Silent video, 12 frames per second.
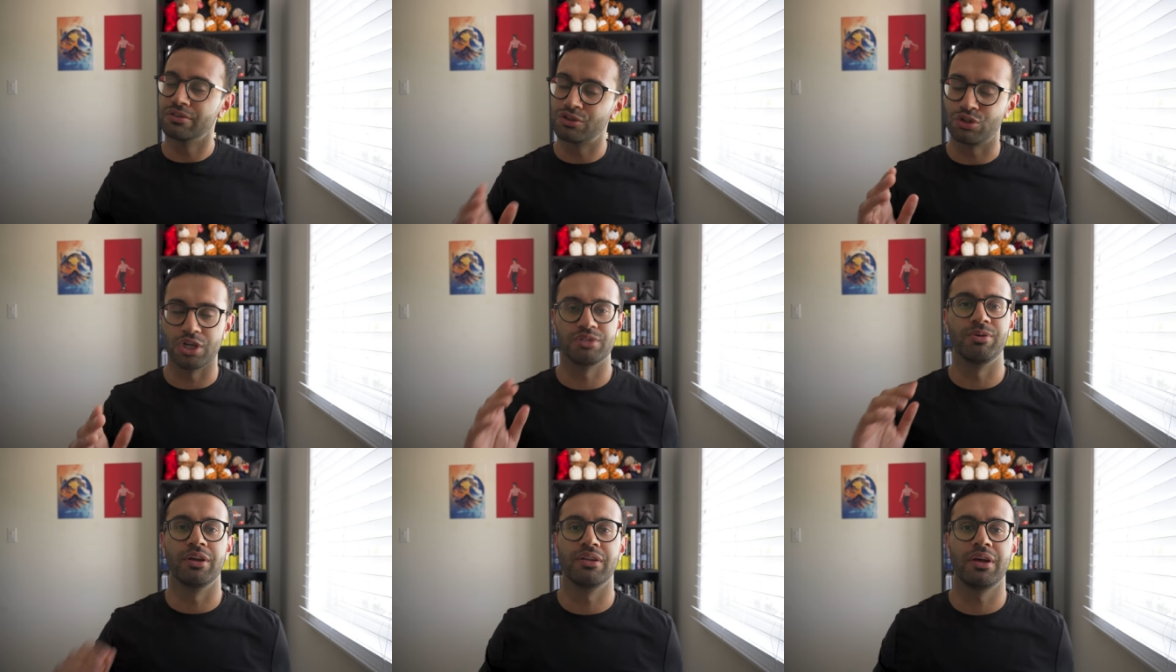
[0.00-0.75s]

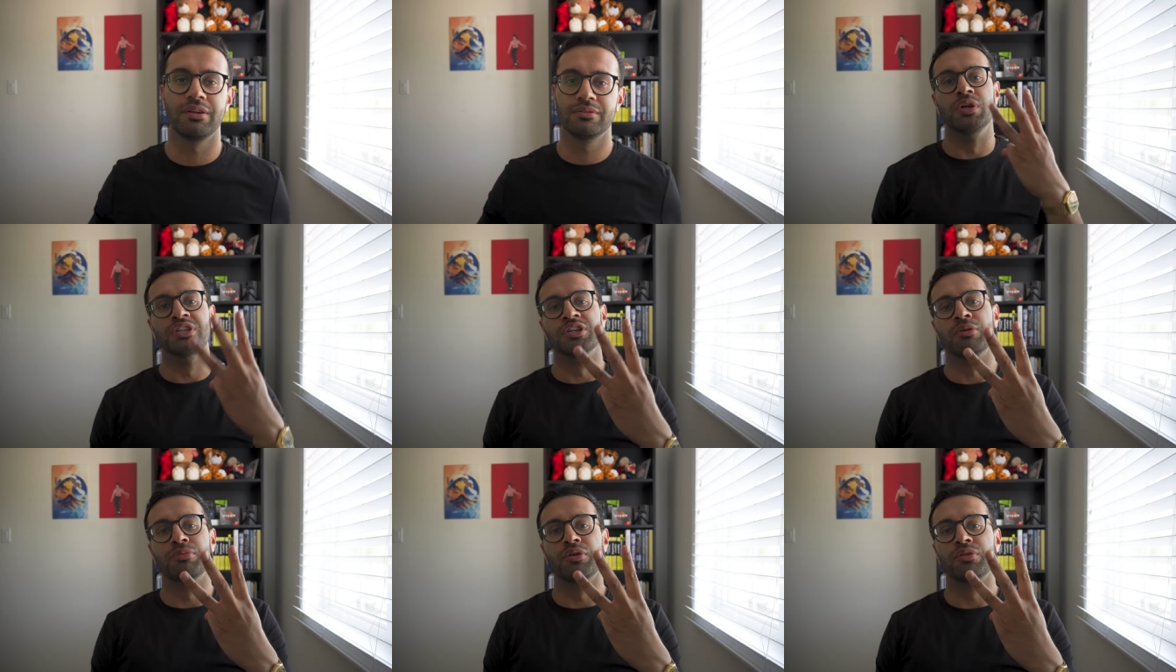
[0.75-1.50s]
Trust me on that. Reason
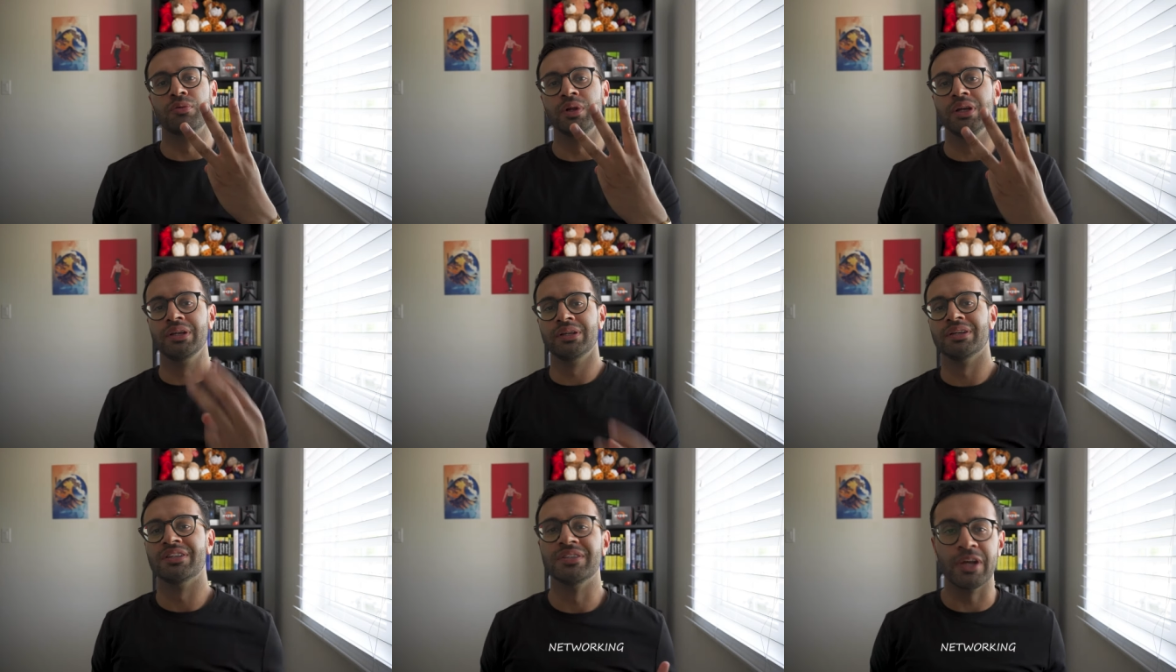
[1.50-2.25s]
number three
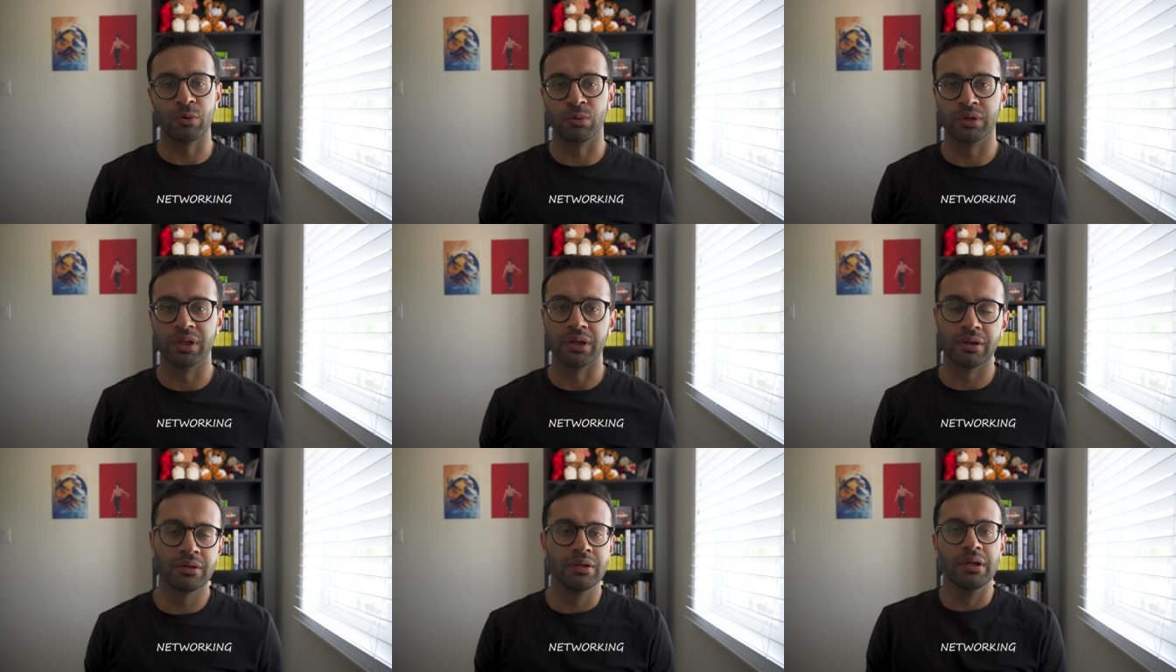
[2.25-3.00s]
is
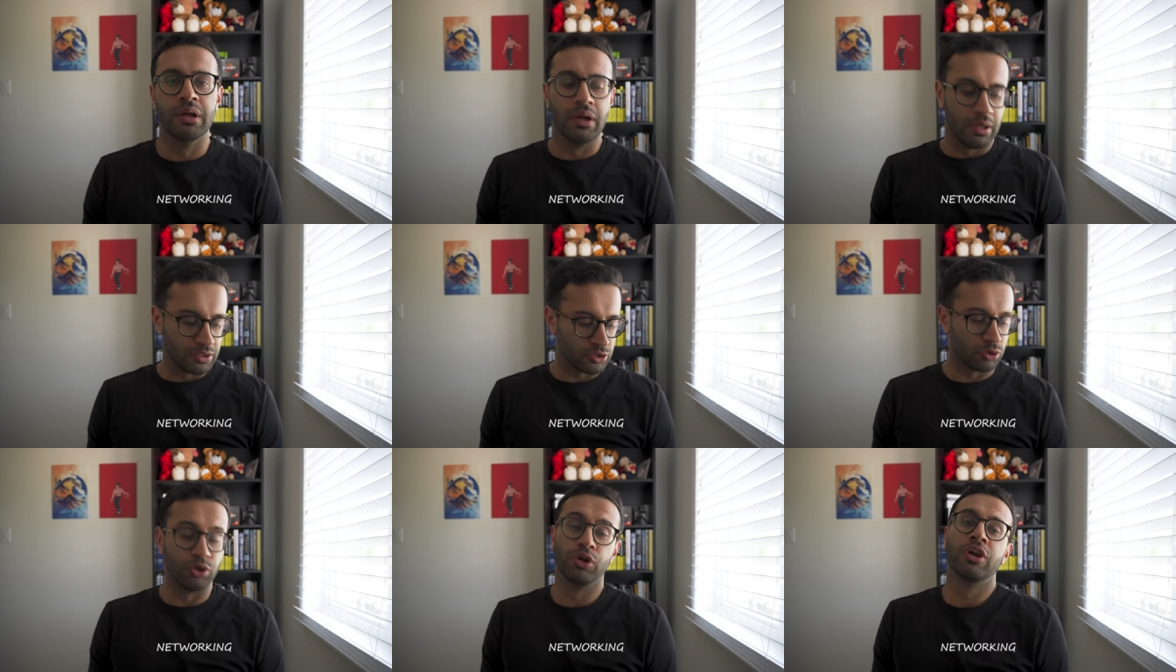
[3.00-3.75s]
networking.
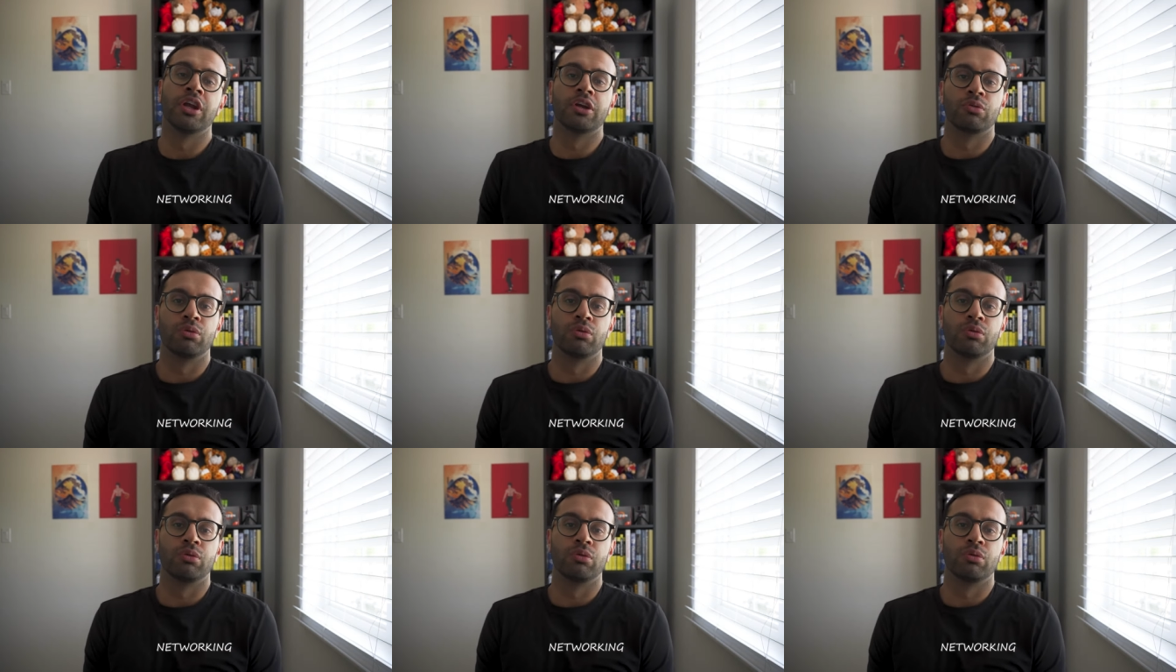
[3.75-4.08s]
So you're going to